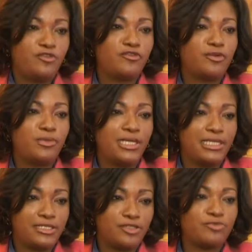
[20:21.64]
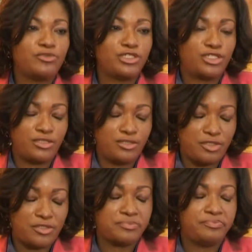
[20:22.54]
sector operators where they
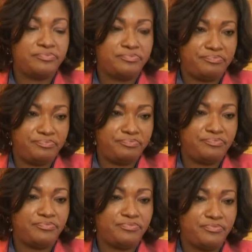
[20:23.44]
are registered, they